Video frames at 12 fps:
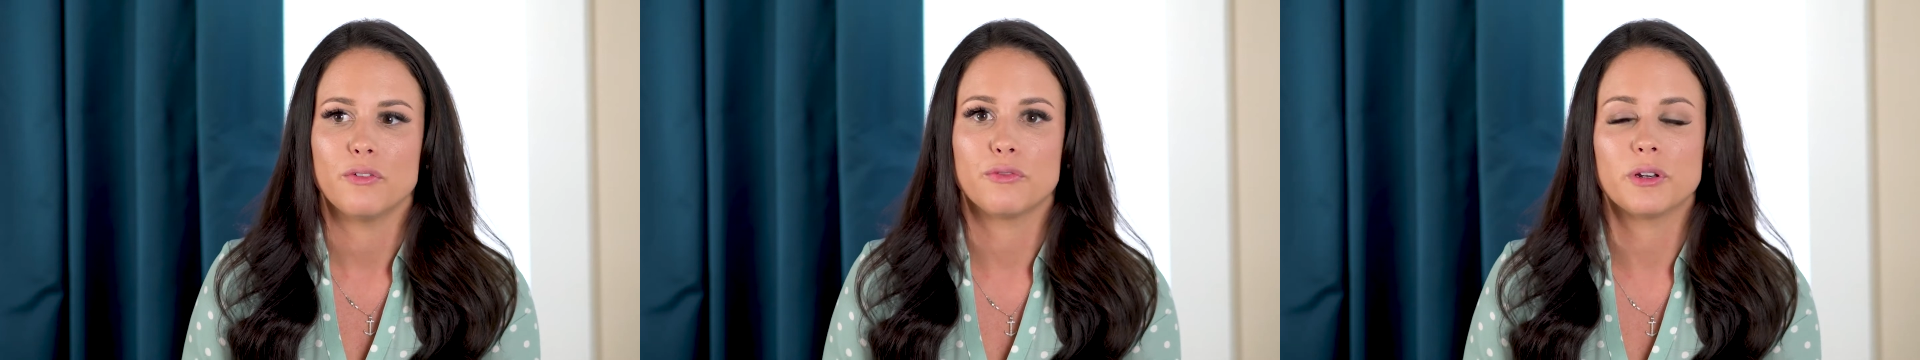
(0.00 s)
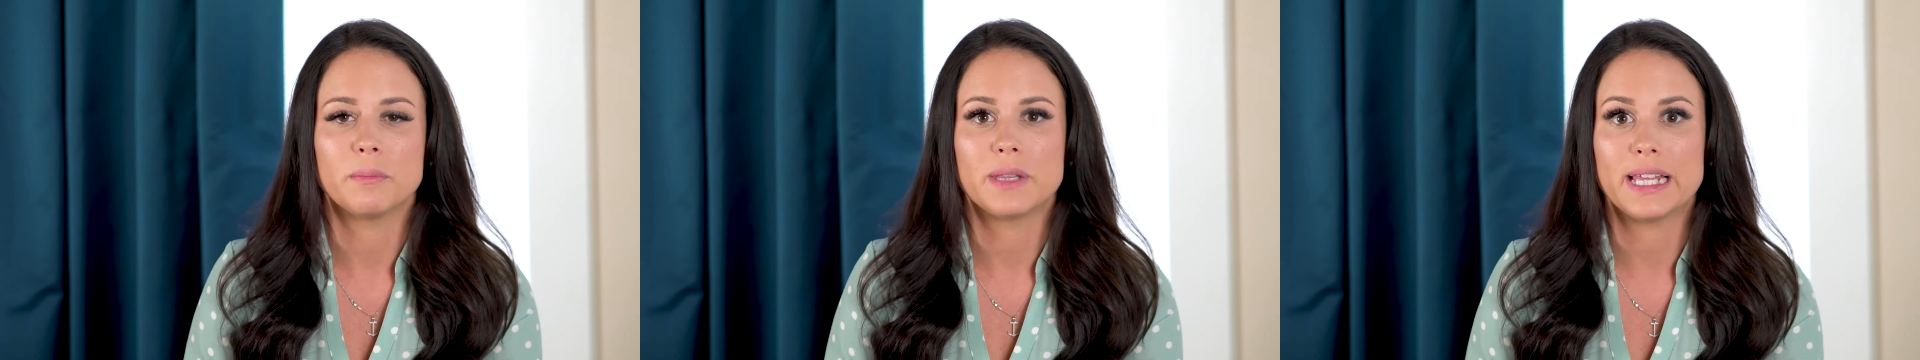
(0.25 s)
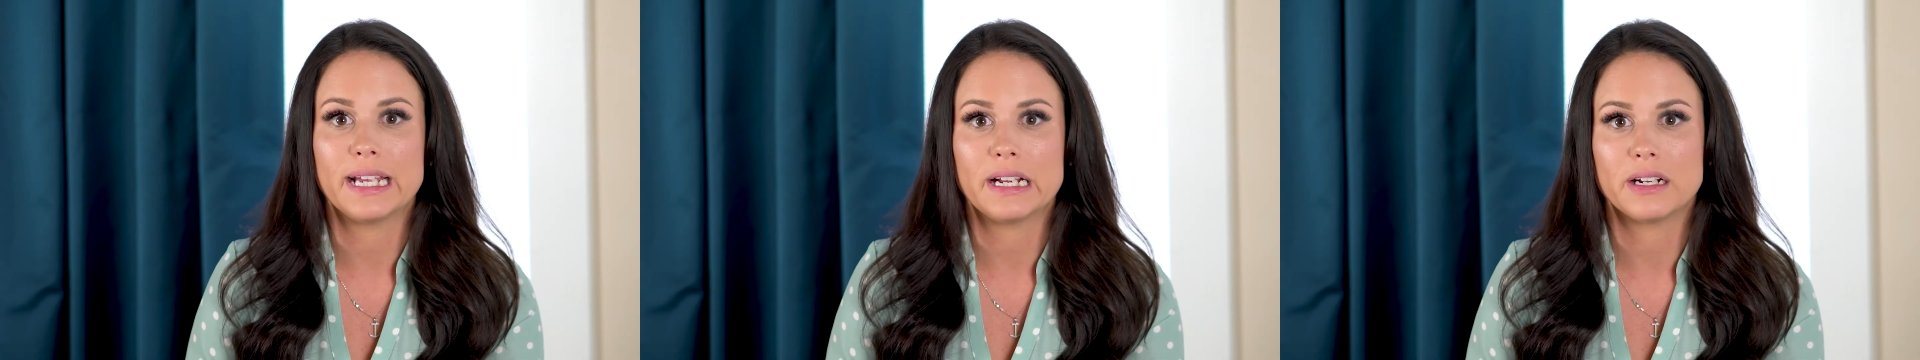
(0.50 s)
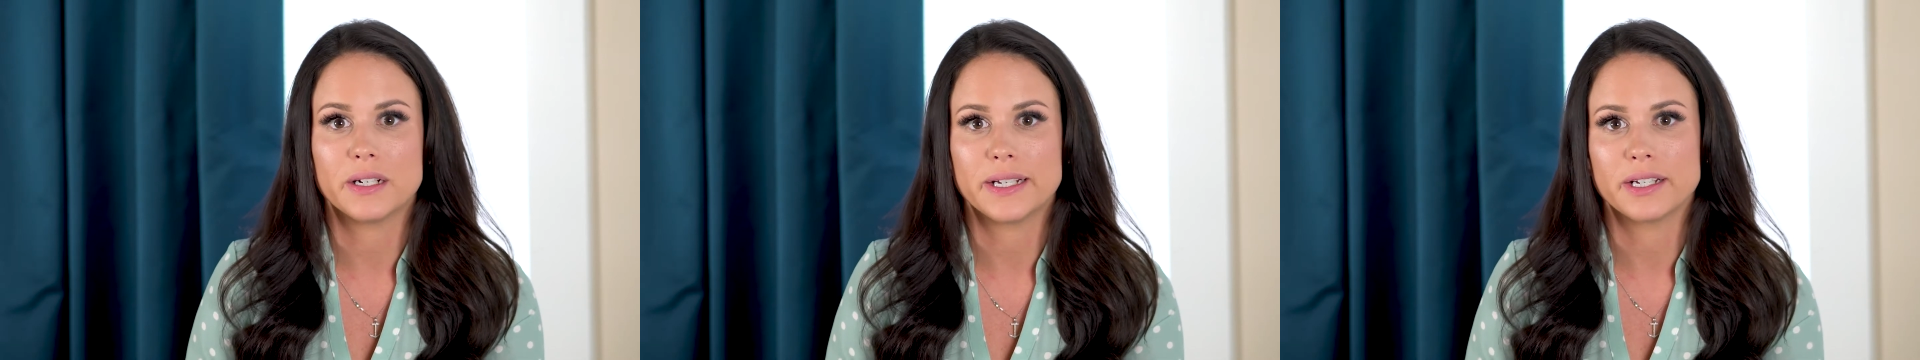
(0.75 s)
From
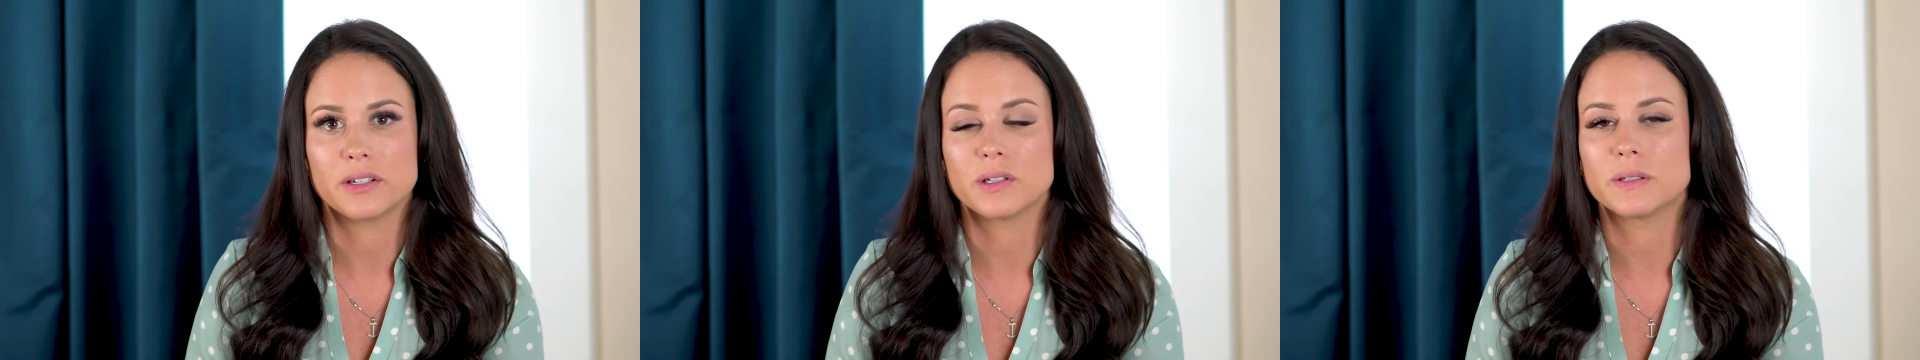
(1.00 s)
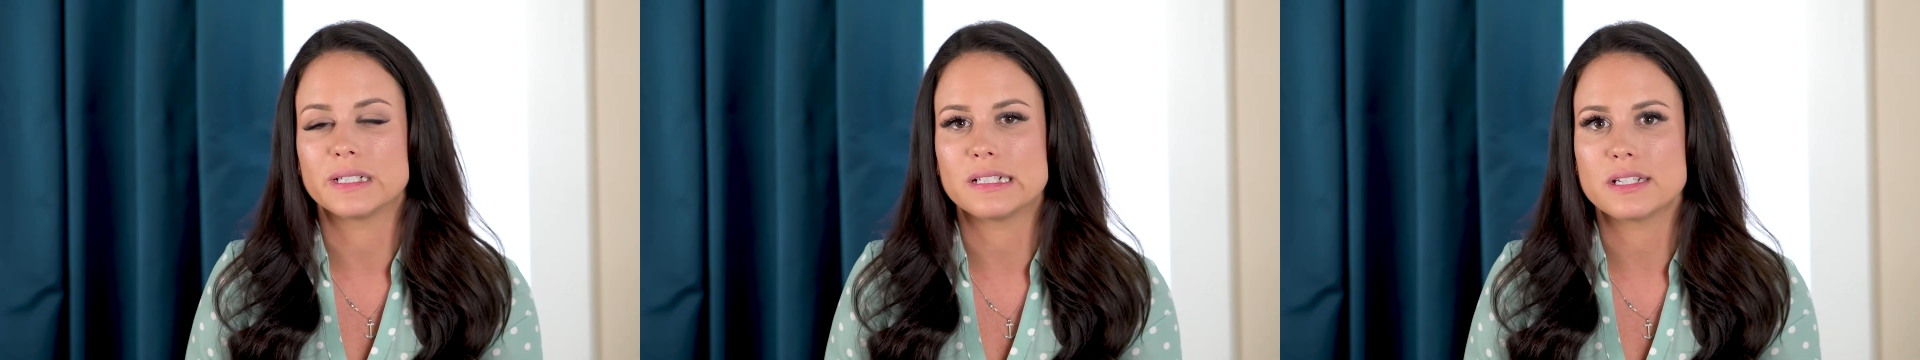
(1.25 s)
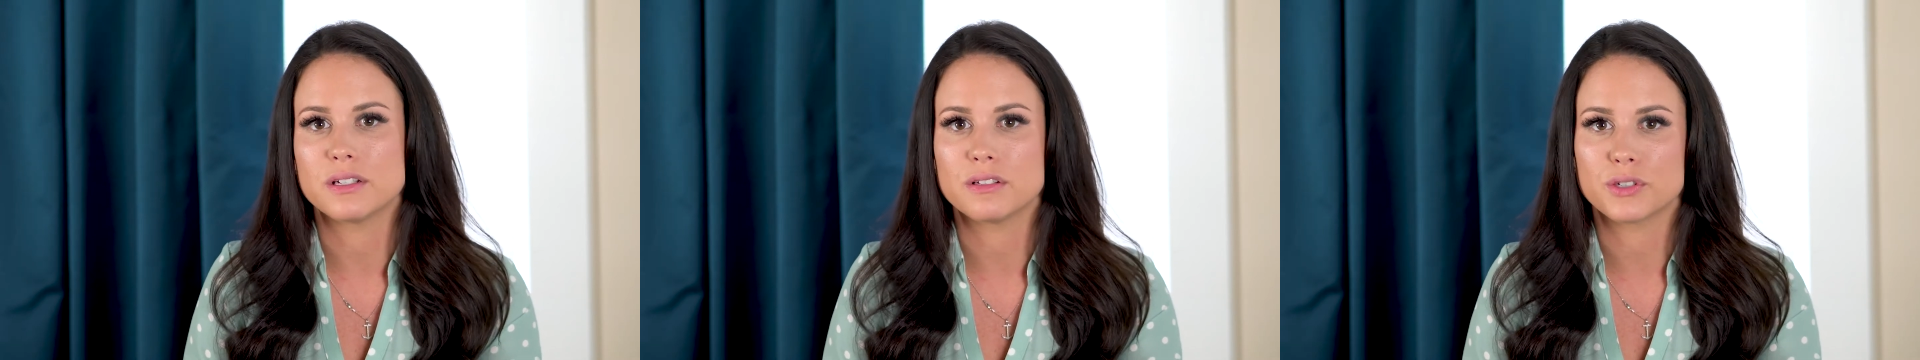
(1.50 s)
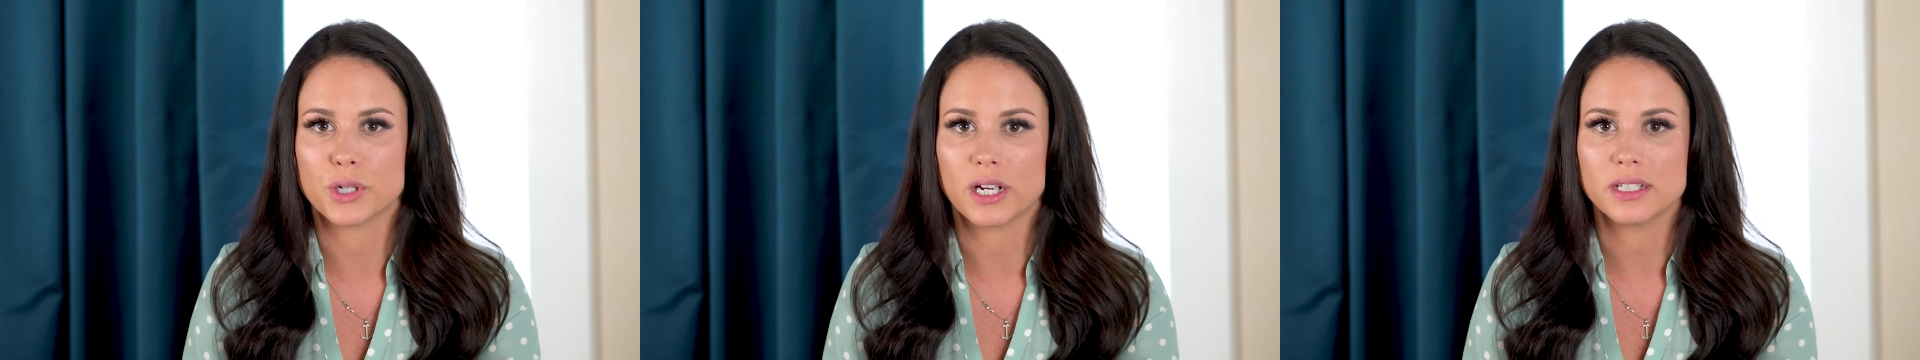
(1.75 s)
there, it grew into
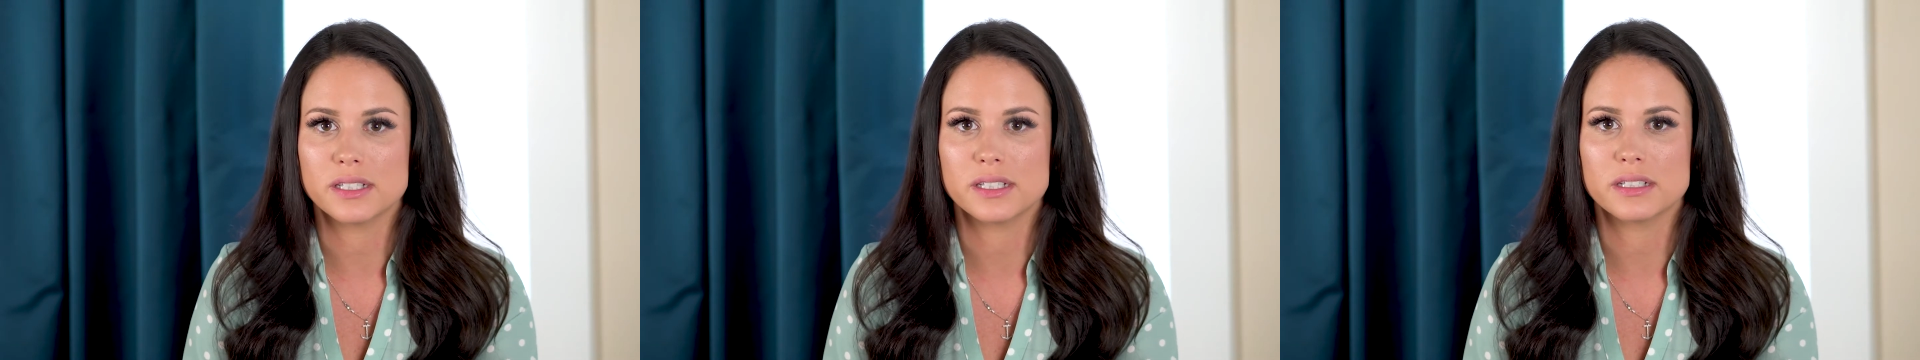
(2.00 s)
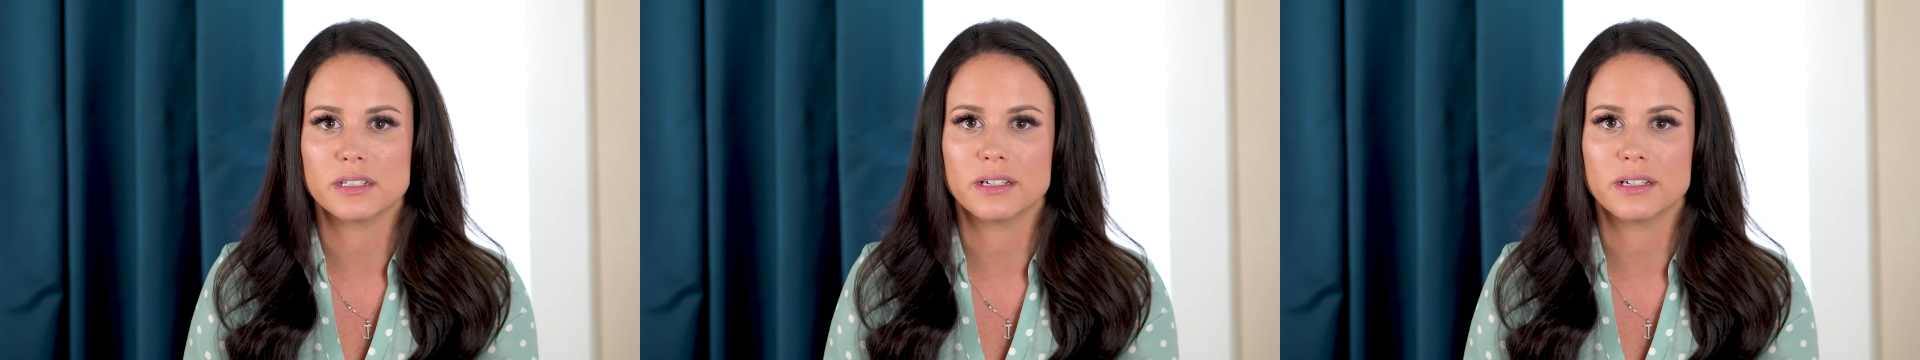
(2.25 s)
trust.